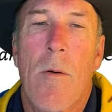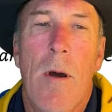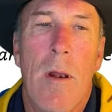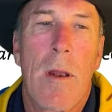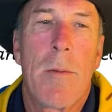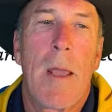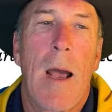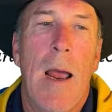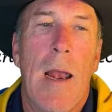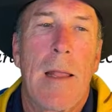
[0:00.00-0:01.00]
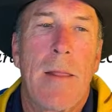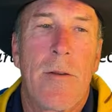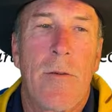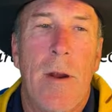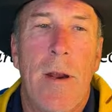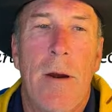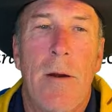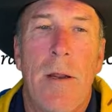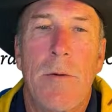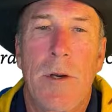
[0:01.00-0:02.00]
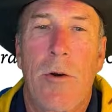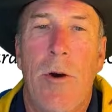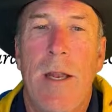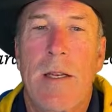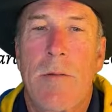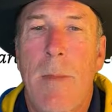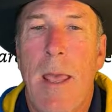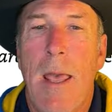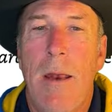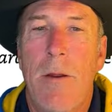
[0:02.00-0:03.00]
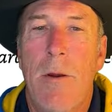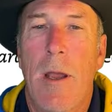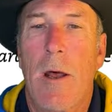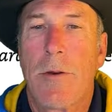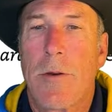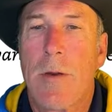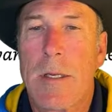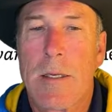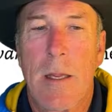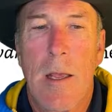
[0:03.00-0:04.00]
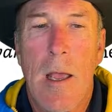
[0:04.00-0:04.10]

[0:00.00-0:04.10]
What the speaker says: Well, let me highlight this right here. He was a courageous man who held to his